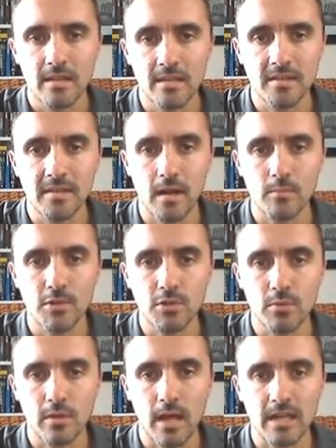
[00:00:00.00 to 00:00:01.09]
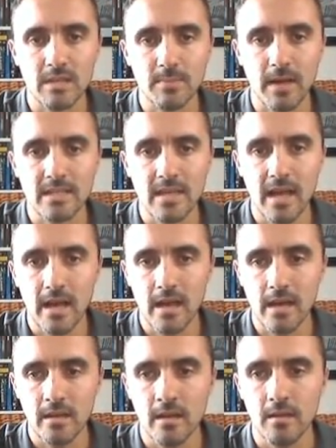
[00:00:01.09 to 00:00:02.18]
this is how much you will expect to
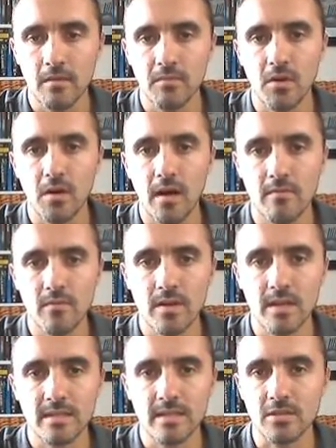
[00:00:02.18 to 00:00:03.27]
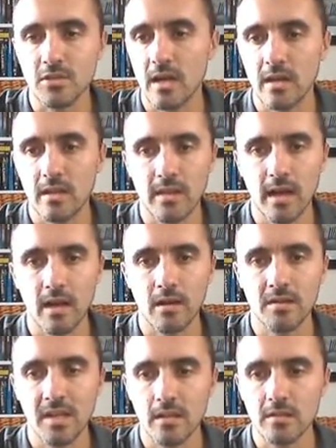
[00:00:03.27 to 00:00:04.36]
earn for every t-shirt that
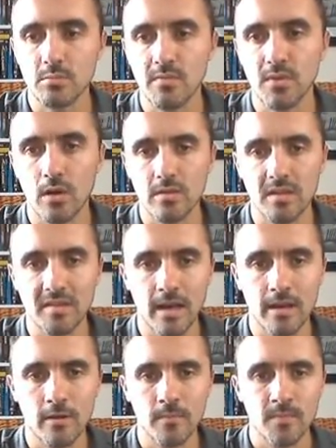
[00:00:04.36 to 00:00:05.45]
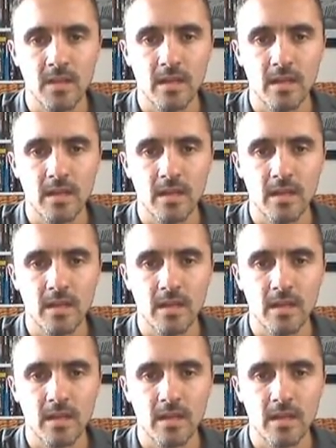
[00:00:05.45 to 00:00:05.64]
sells with your design on.